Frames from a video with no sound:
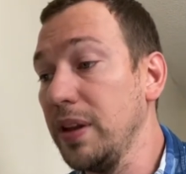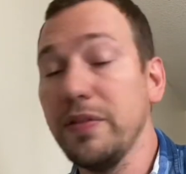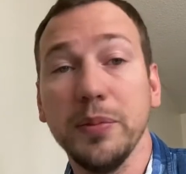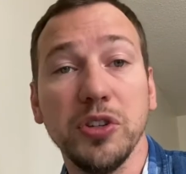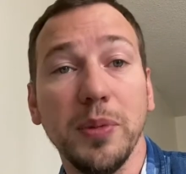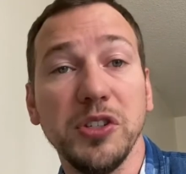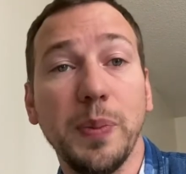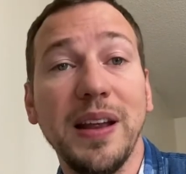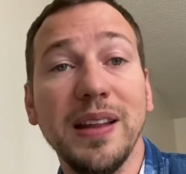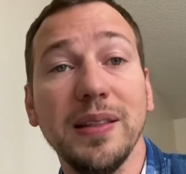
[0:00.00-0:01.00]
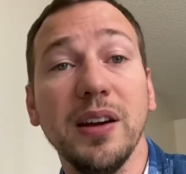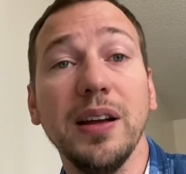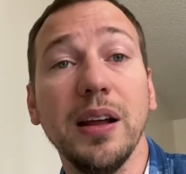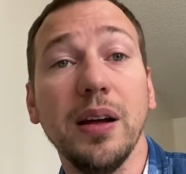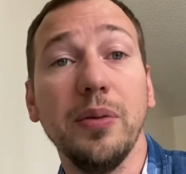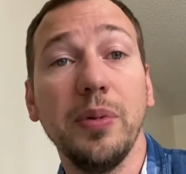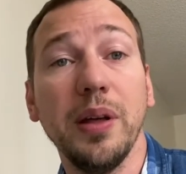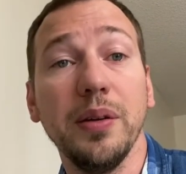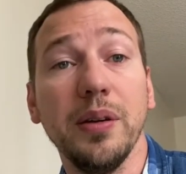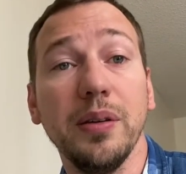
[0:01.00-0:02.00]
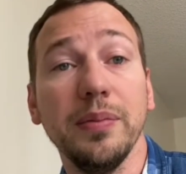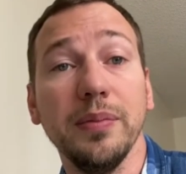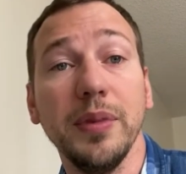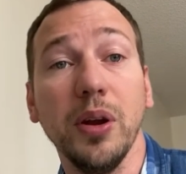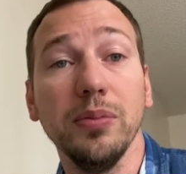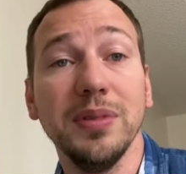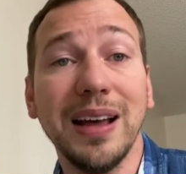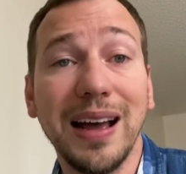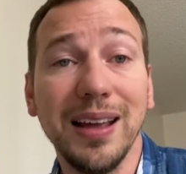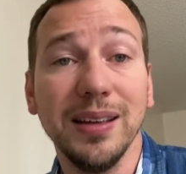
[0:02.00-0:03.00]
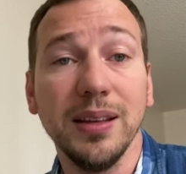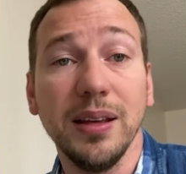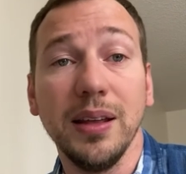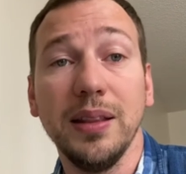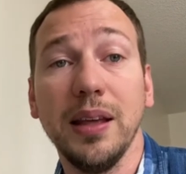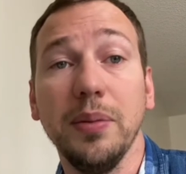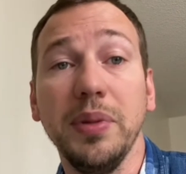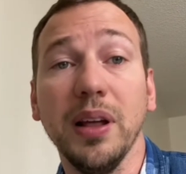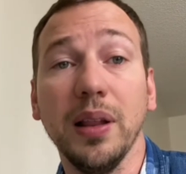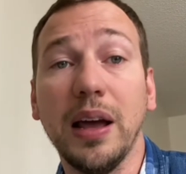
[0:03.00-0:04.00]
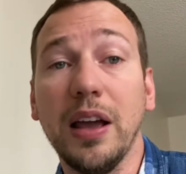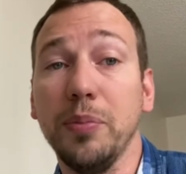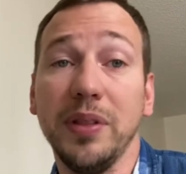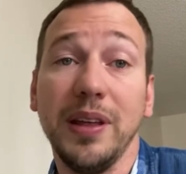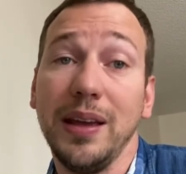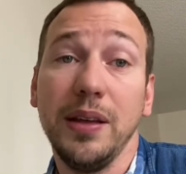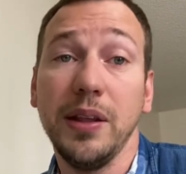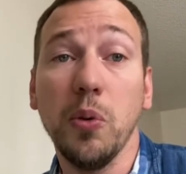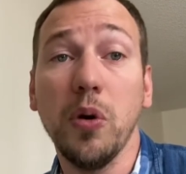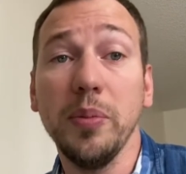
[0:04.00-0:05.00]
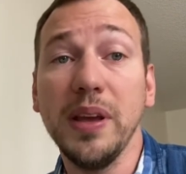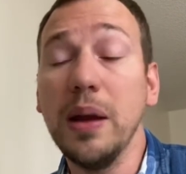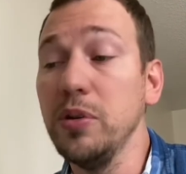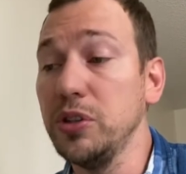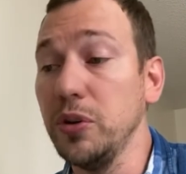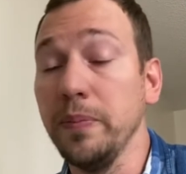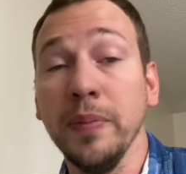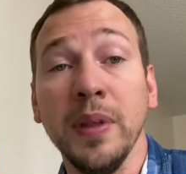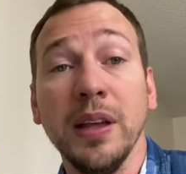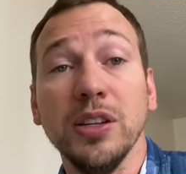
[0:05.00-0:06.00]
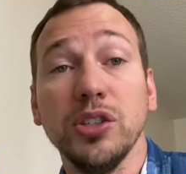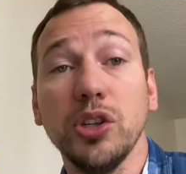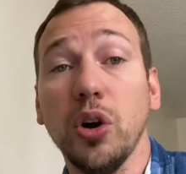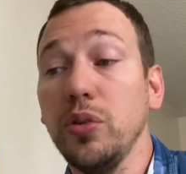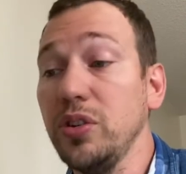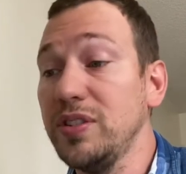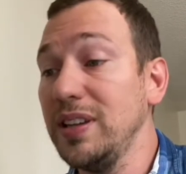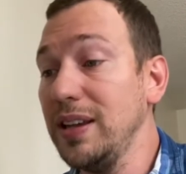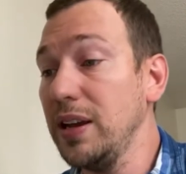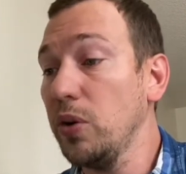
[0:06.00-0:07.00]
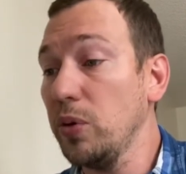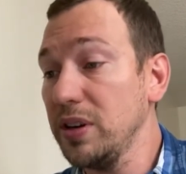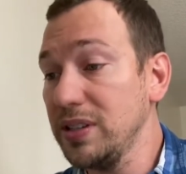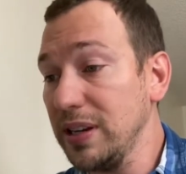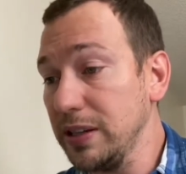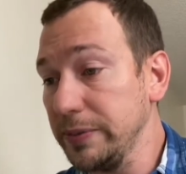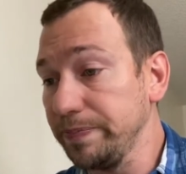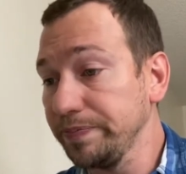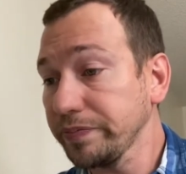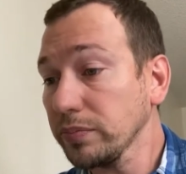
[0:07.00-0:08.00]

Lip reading: give them so much pain that they're gonna rather, you know, die than be alive, but they won't be able to. So you see here where it says,